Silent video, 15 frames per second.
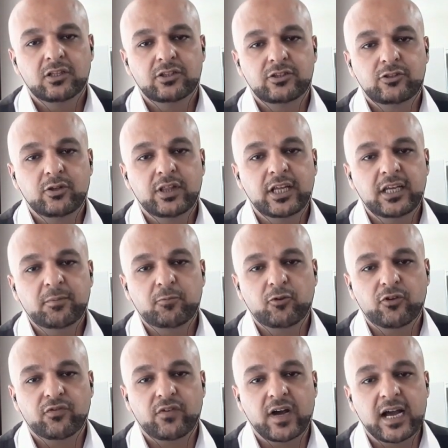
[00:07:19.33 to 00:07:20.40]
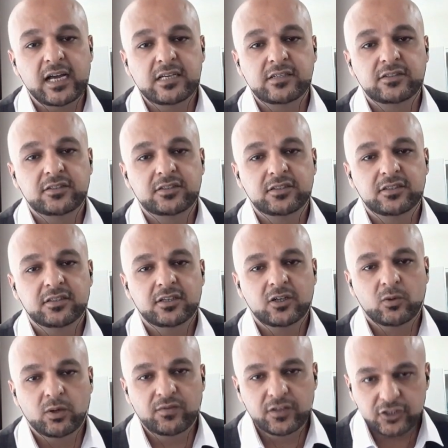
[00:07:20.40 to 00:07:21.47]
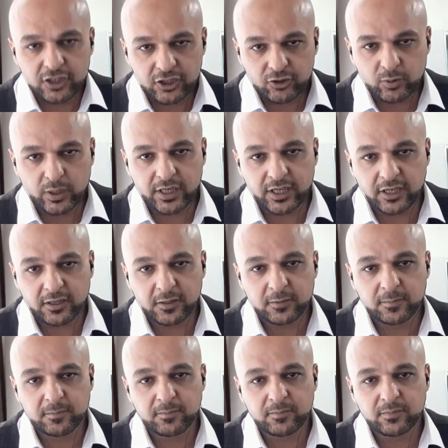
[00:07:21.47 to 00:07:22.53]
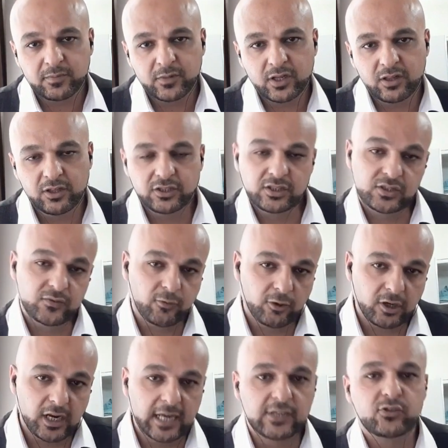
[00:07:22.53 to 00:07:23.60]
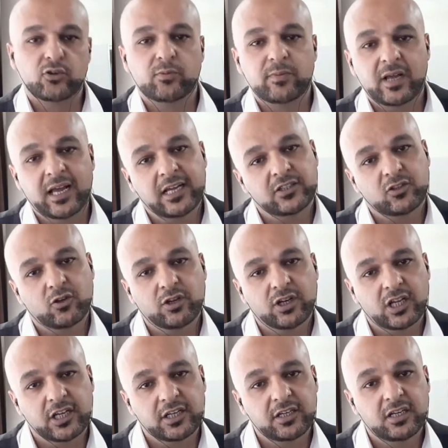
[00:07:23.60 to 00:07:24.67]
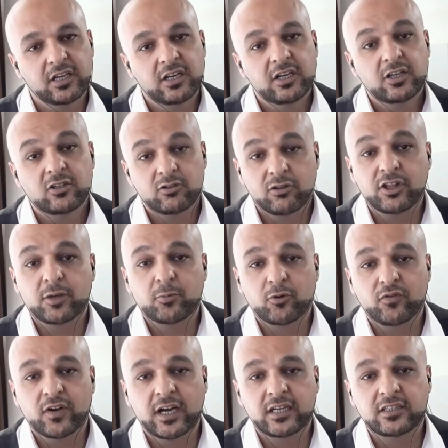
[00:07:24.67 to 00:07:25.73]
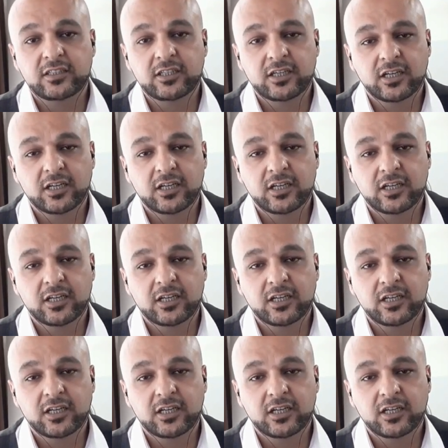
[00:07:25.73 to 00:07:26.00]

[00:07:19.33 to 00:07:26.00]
do they provide revision training? This is for classroom and online. Do they provide